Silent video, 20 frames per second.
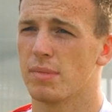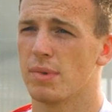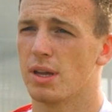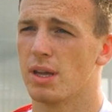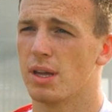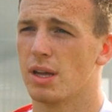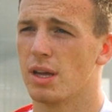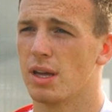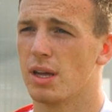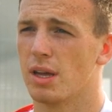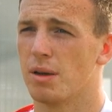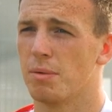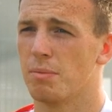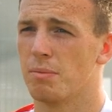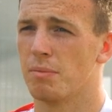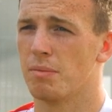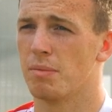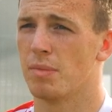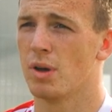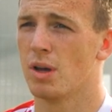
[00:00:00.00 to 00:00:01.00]

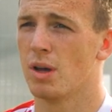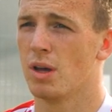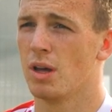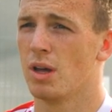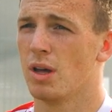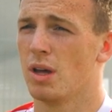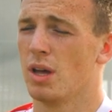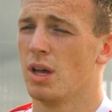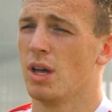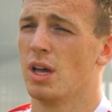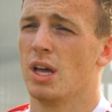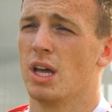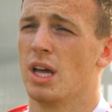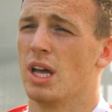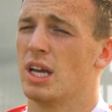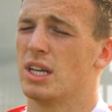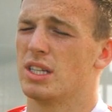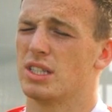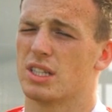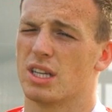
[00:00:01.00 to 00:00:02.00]
Um,
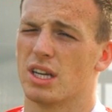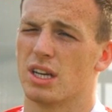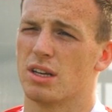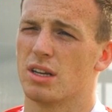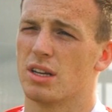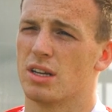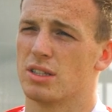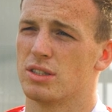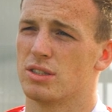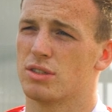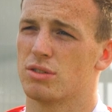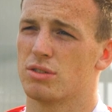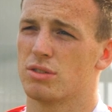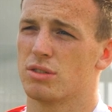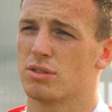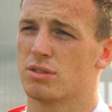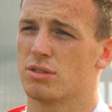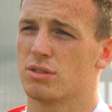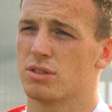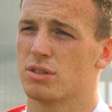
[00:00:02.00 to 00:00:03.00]
it's got
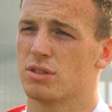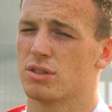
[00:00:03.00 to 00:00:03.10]
it's